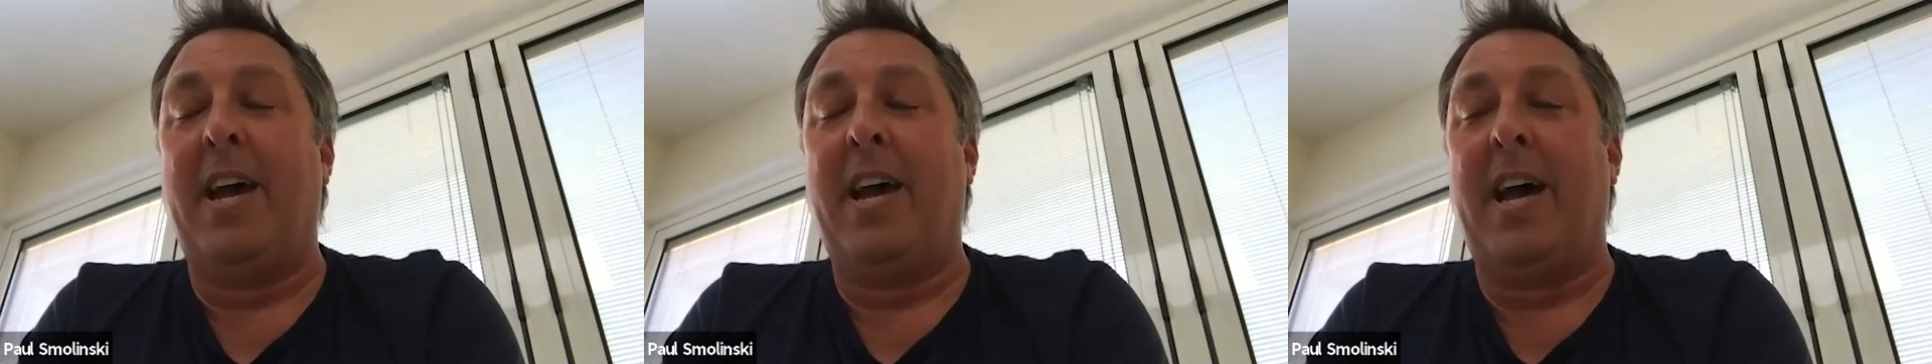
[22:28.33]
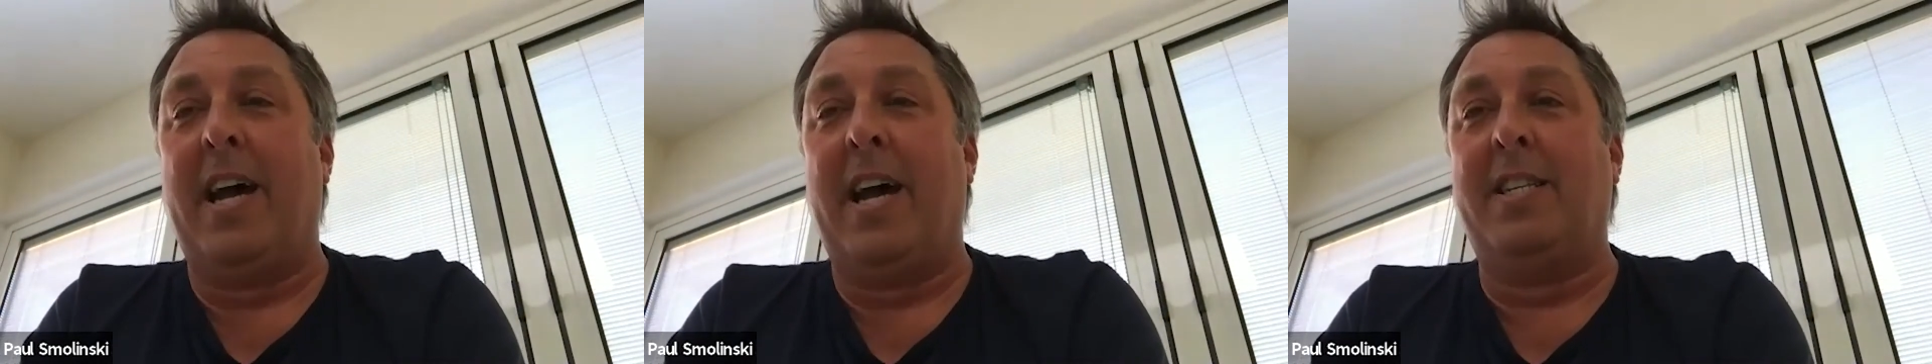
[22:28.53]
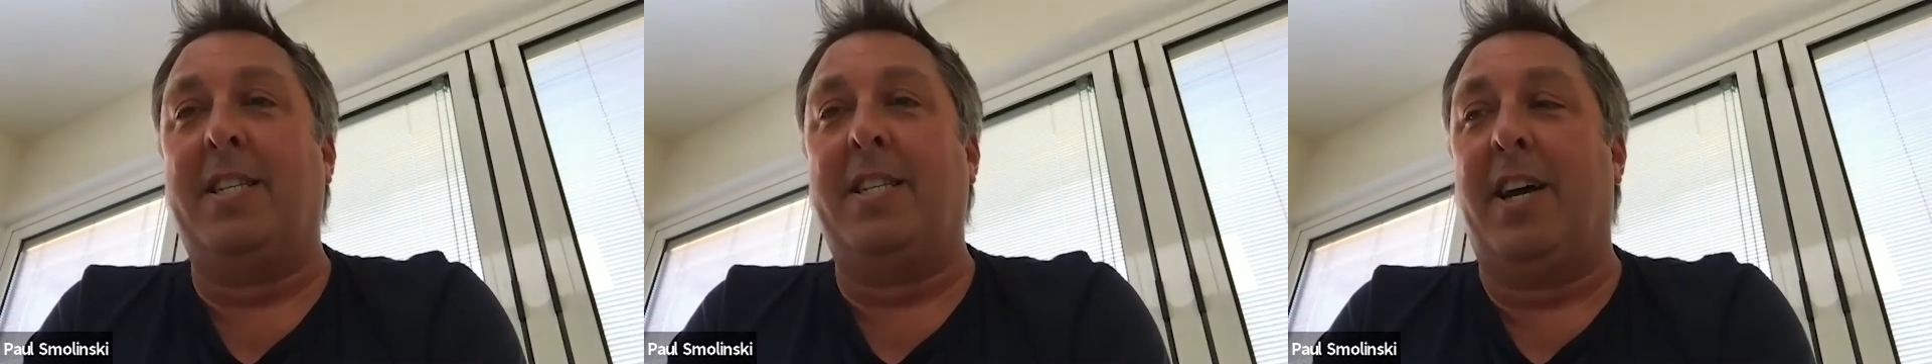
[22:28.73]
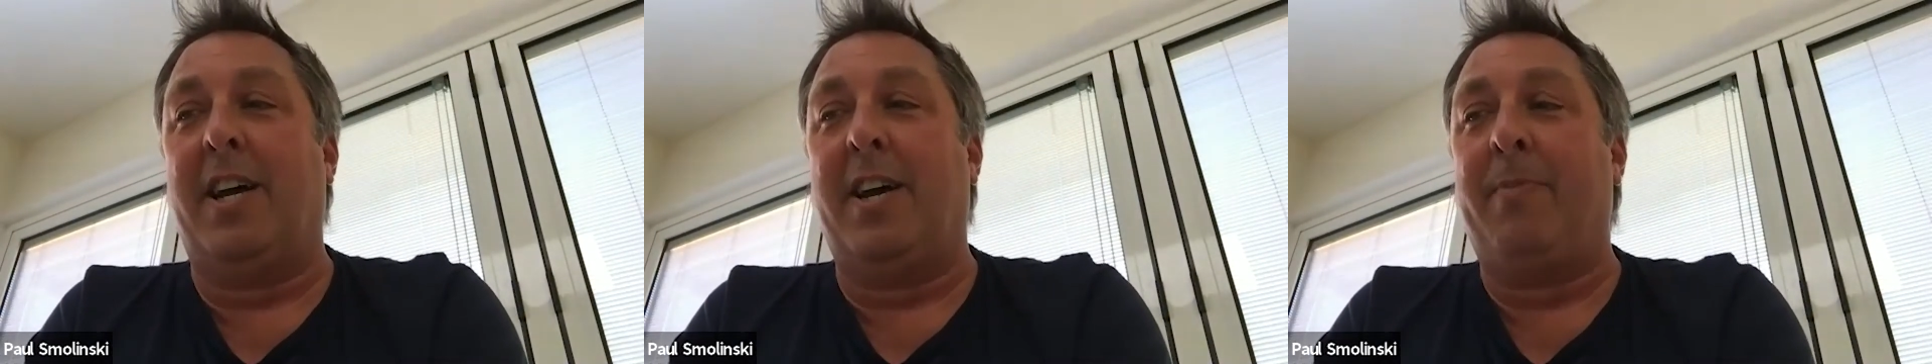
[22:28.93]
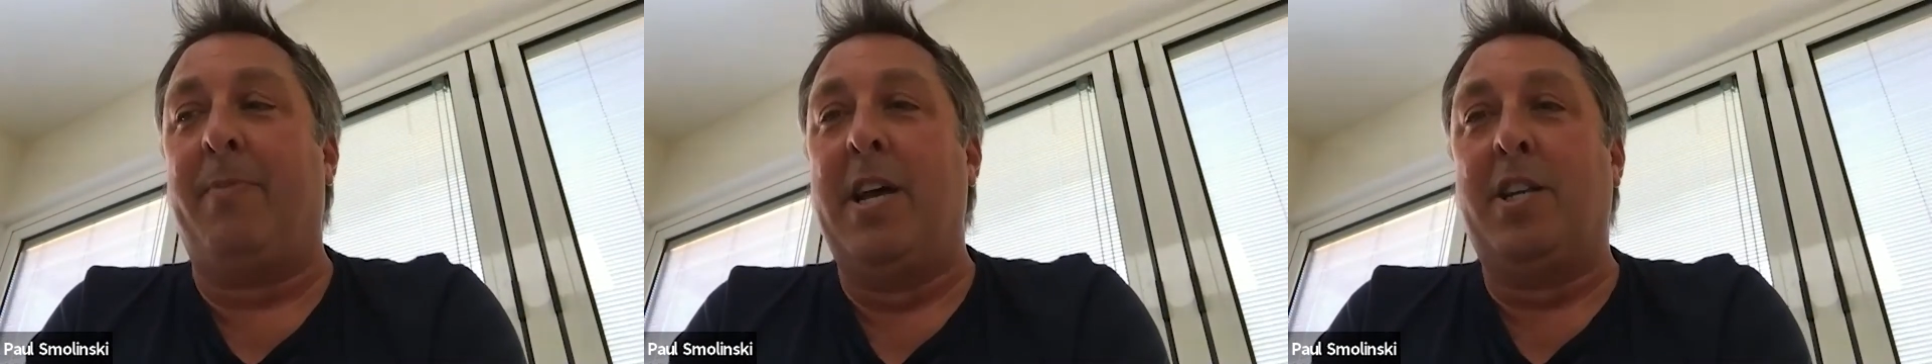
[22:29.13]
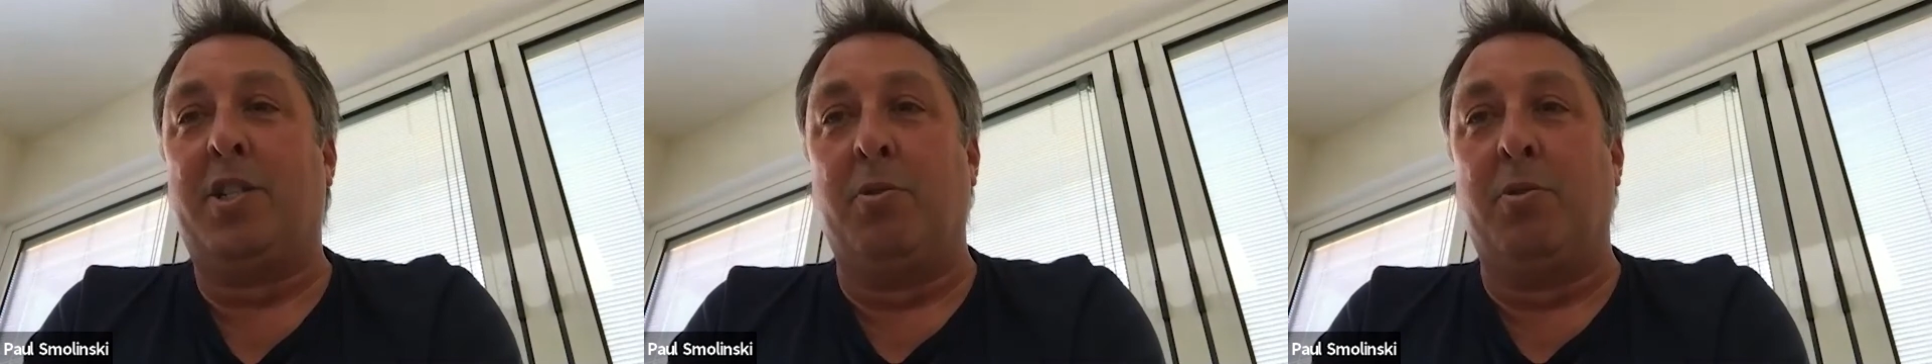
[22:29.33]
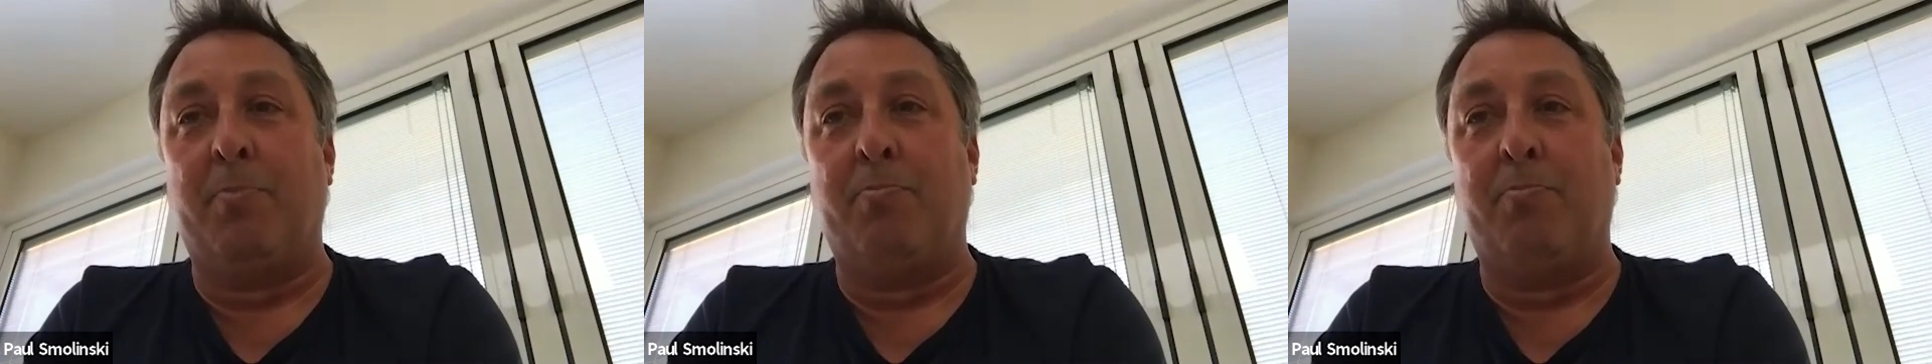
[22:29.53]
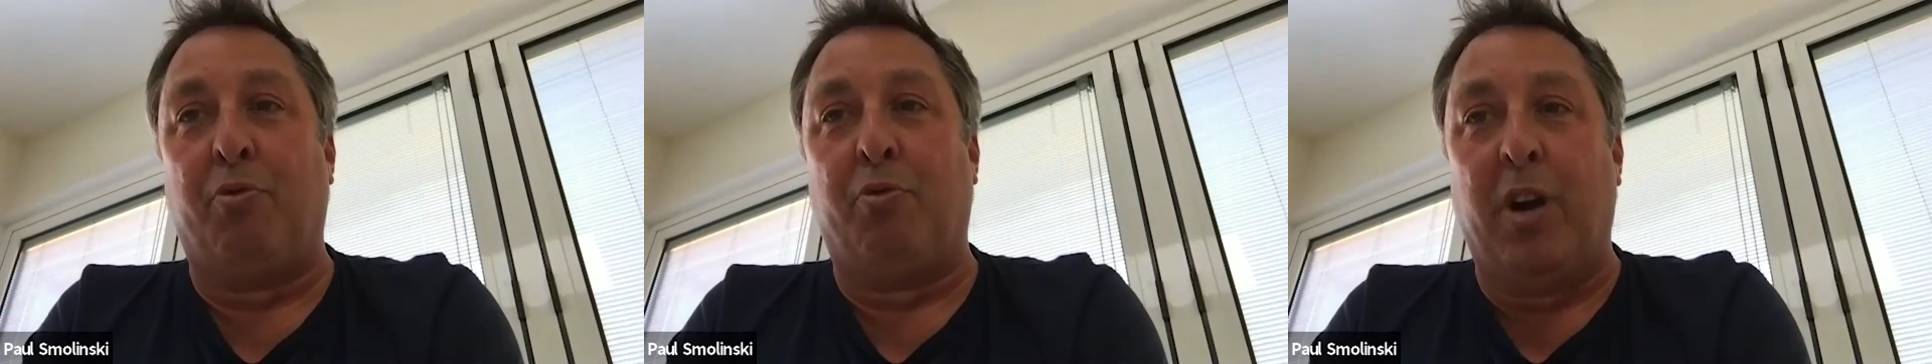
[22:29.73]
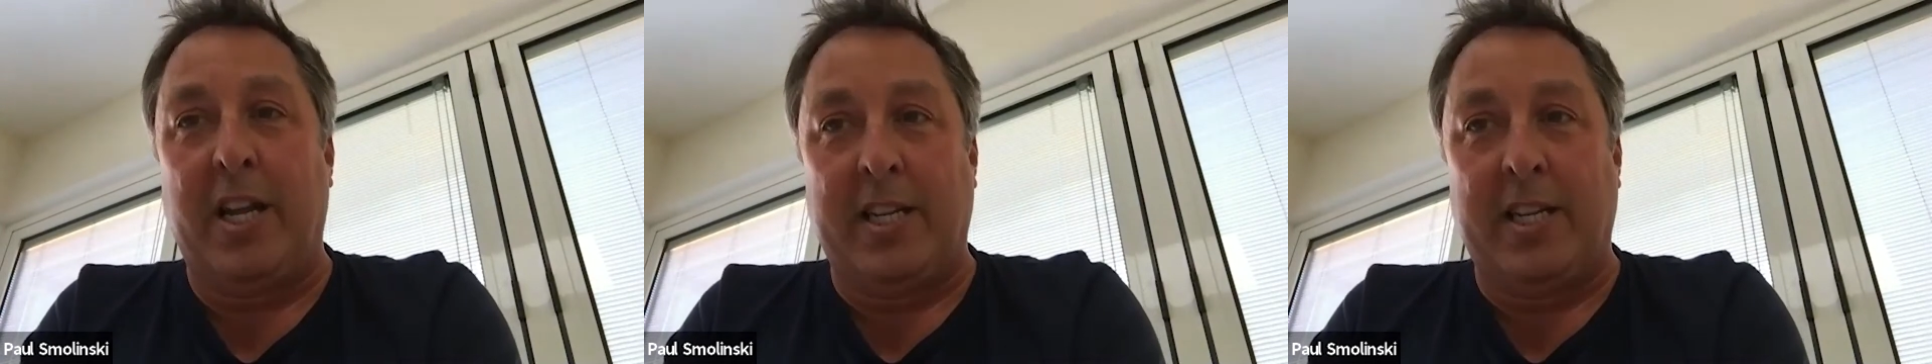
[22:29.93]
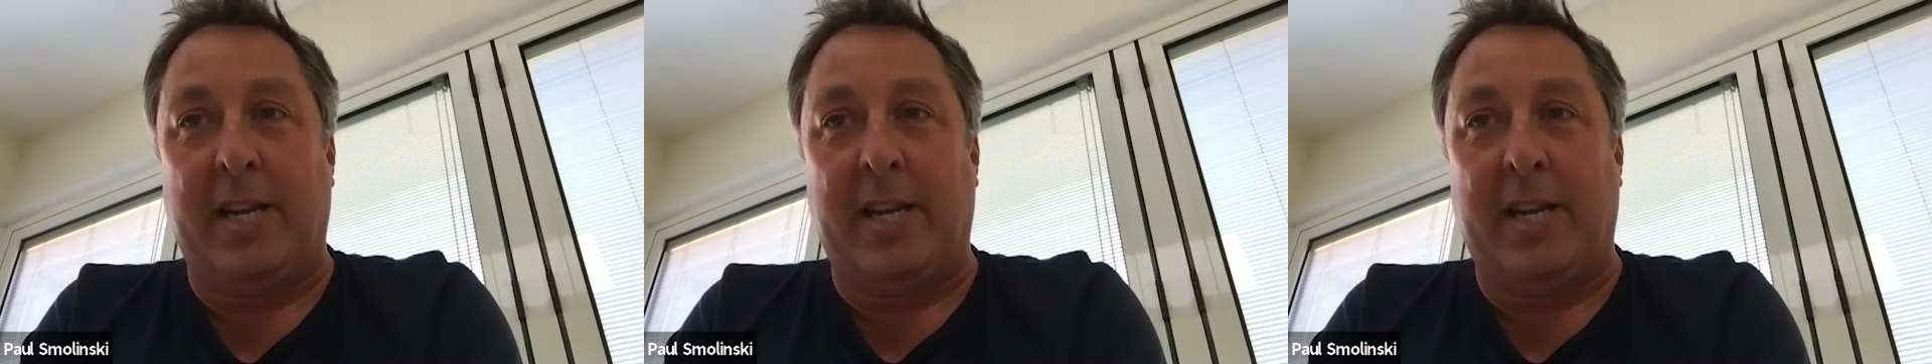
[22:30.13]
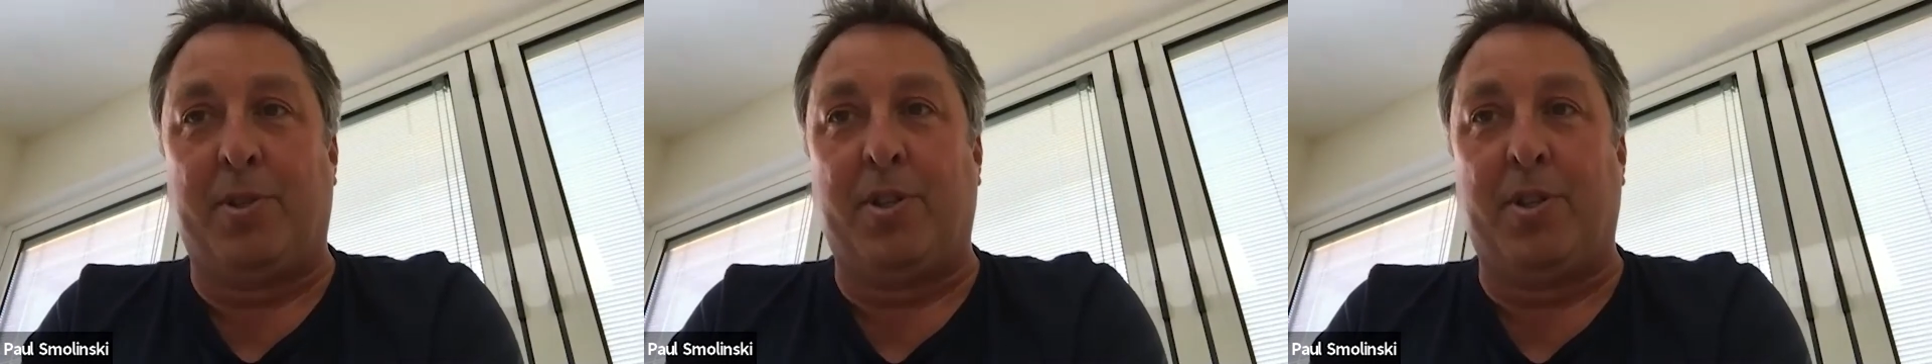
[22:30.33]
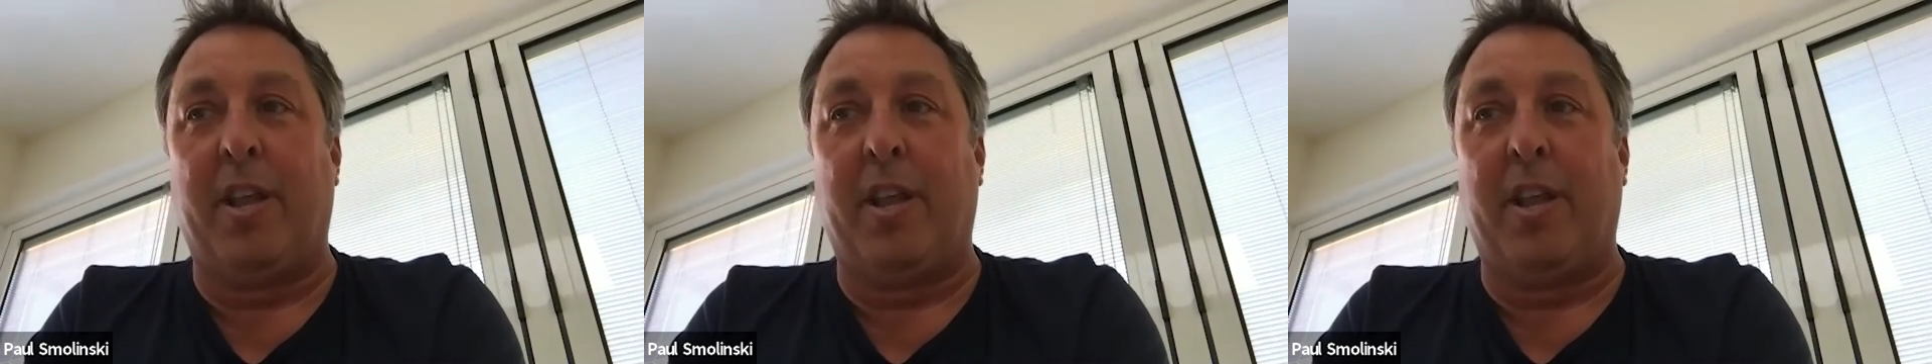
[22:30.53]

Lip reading: Okay, and there were some brilliant tips